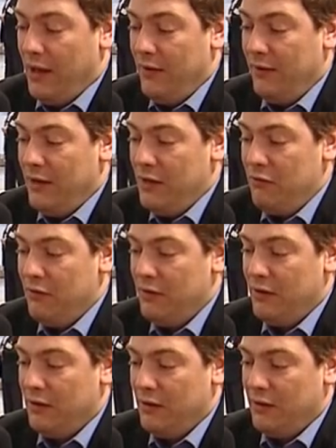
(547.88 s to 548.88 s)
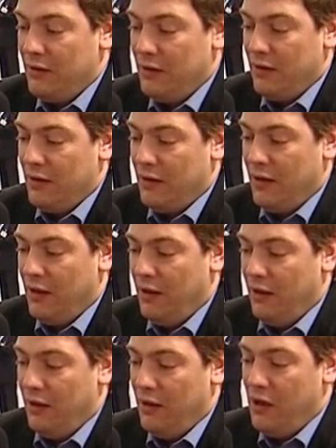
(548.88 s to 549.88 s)
is it even
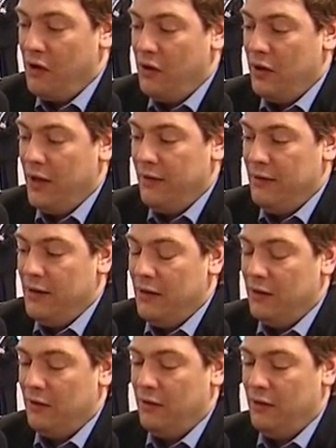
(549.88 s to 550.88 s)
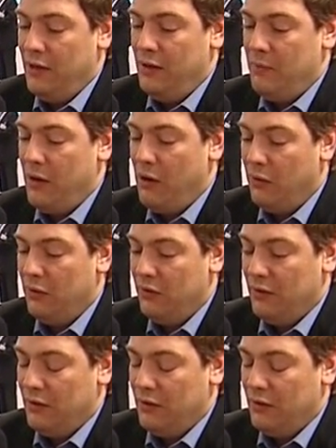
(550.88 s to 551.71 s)
uh, a good idea to think about